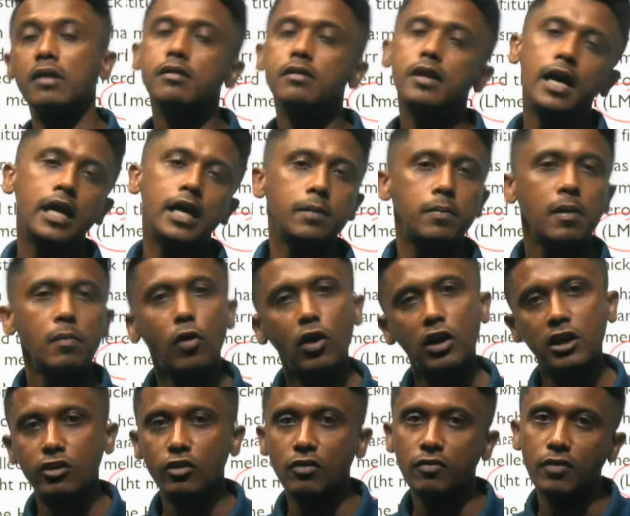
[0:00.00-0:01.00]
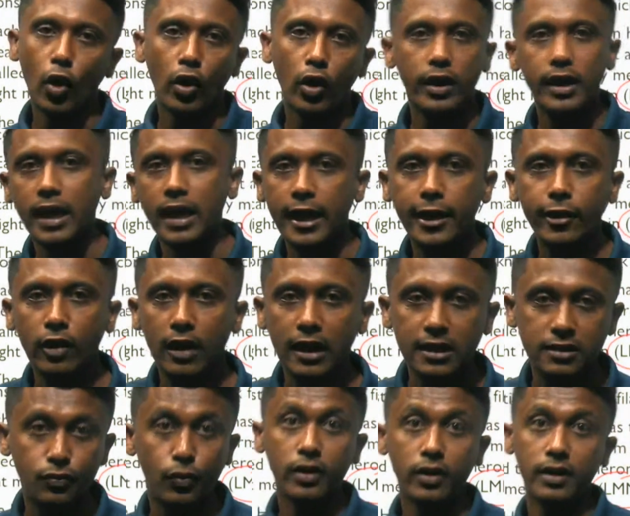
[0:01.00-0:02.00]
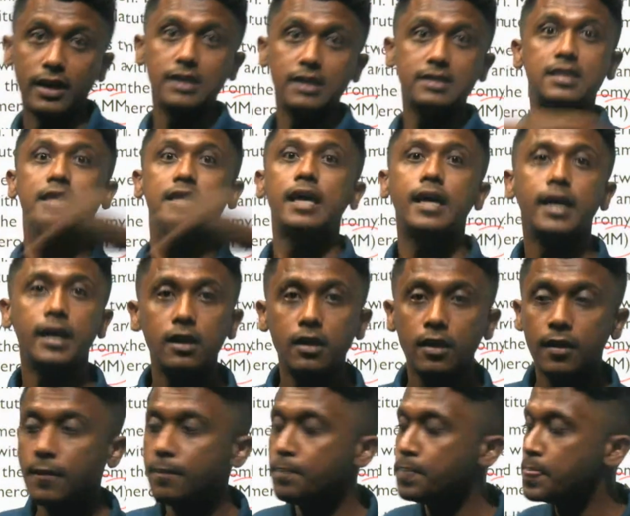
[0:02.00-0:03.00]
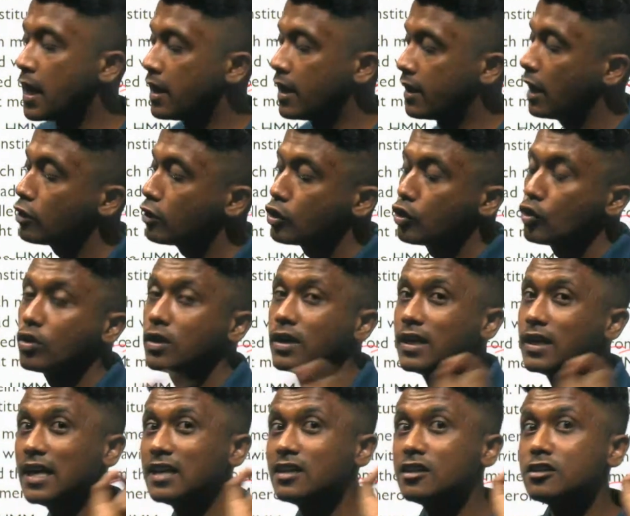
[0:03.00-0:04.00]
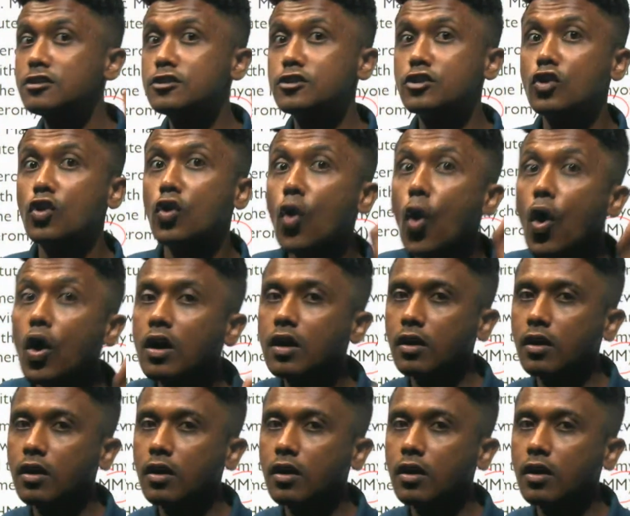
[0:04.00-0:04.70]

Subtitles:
ATP molecule we already hydrolyzed for raising the head. Now to create the stroke,